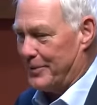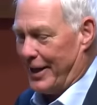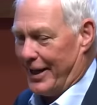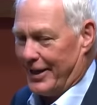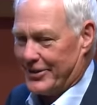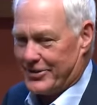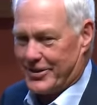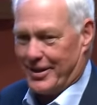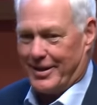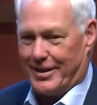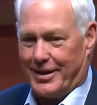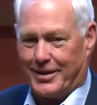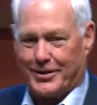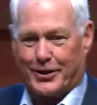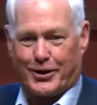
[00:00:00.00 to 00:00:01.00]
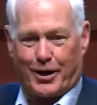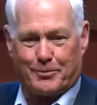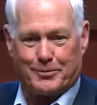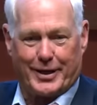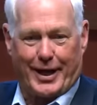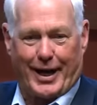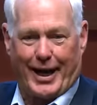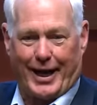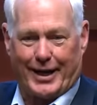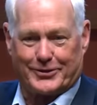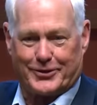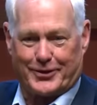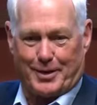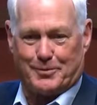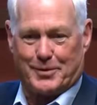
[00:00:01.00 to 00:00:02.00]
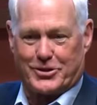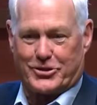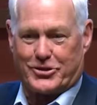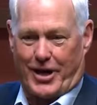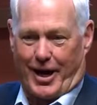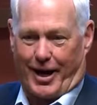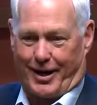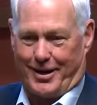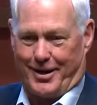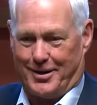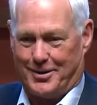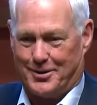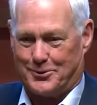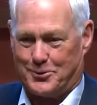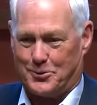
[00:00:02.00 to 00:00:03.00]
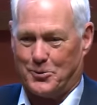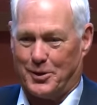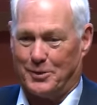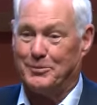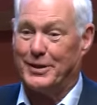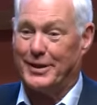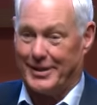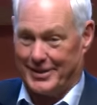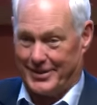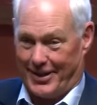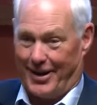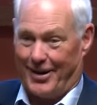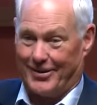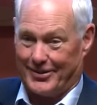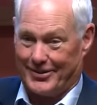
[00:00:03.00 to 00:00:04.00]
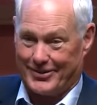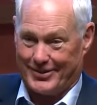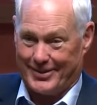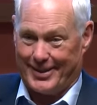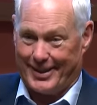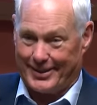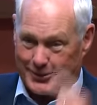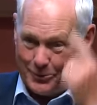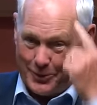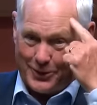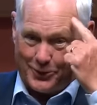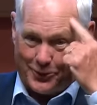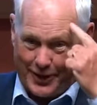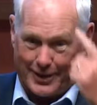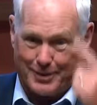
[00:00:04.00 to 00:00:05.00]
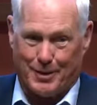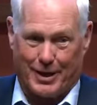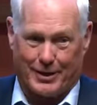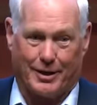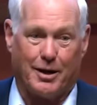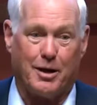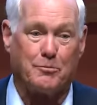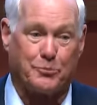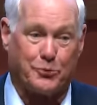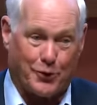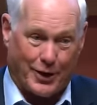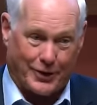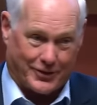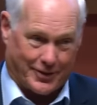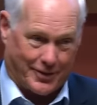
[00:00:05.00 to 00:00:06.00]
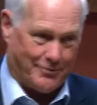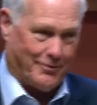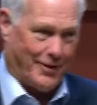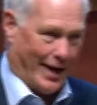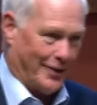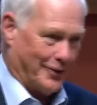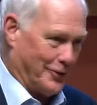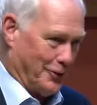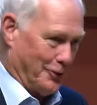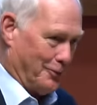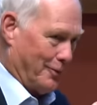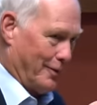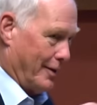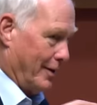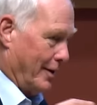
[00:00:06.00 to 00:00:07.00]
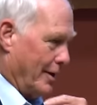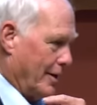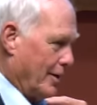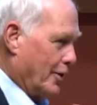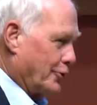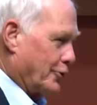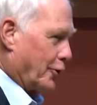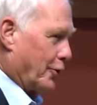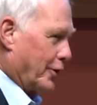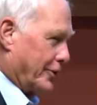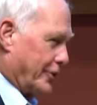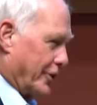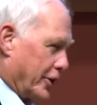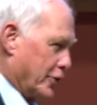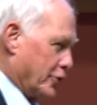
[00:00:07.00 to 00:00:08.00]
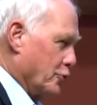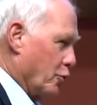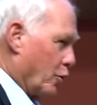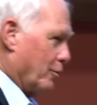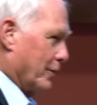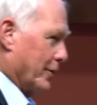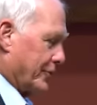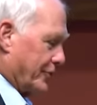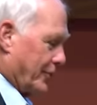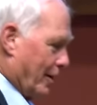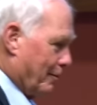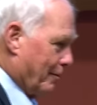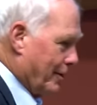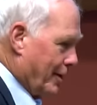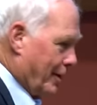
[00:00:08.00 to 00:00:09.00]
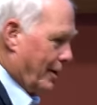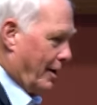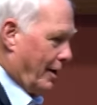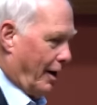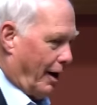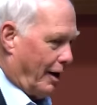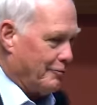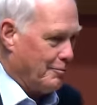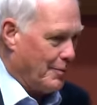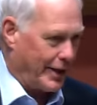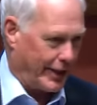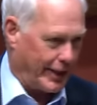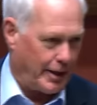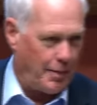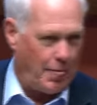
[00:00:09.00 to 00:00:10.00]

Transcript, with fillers: age, the government hands them a check for $1 million. That's the way you think about a present value. So it's an enormous sum of money.